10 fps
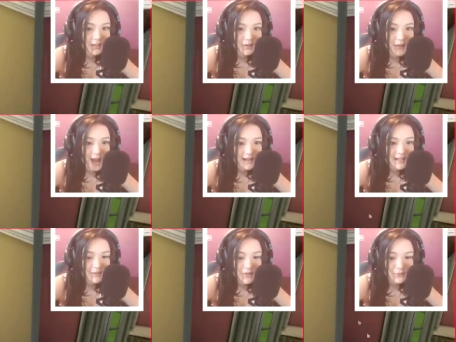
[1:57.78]
little
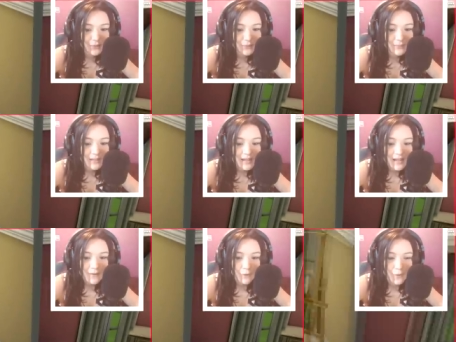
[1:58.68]
activity room
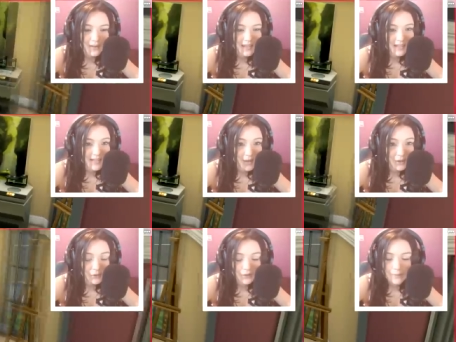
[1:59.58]
for things that
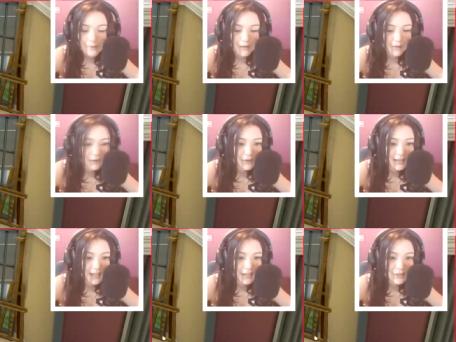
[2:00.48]
couldn't fit in bedroom in
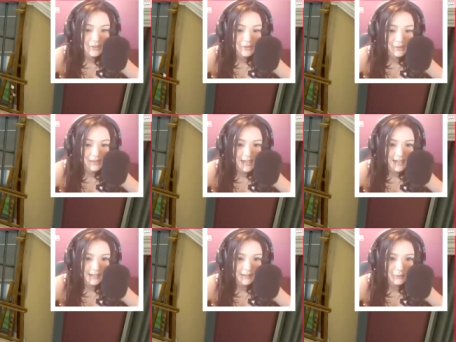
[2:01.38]
here to create
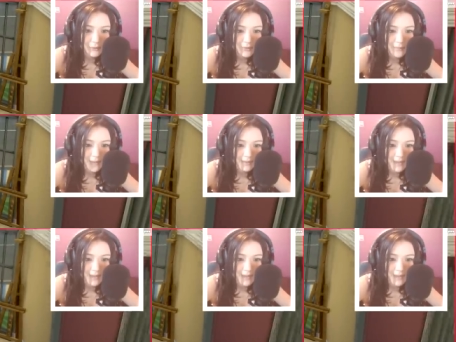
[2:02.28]
a little room that